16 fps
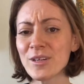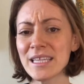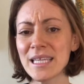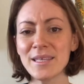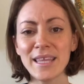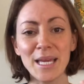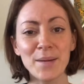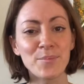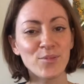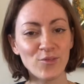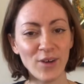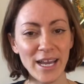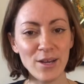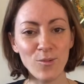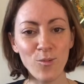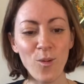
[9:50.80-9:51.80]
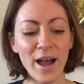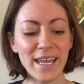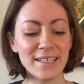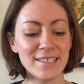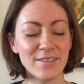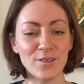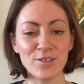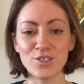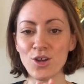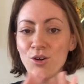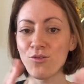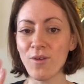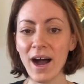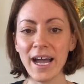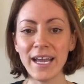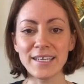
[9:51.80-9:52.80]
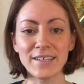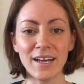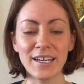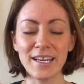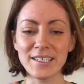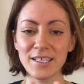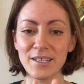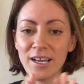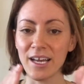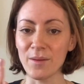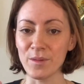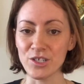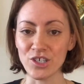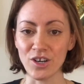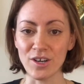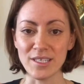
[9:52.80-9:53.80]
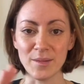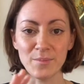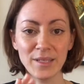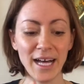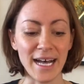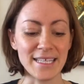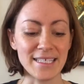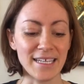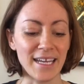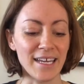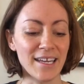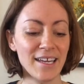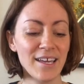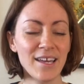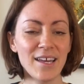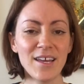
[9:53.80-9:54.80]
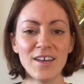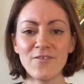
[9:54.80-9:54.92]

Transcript: really like bright whites. There's no rind on it because it kind of matures in plastic,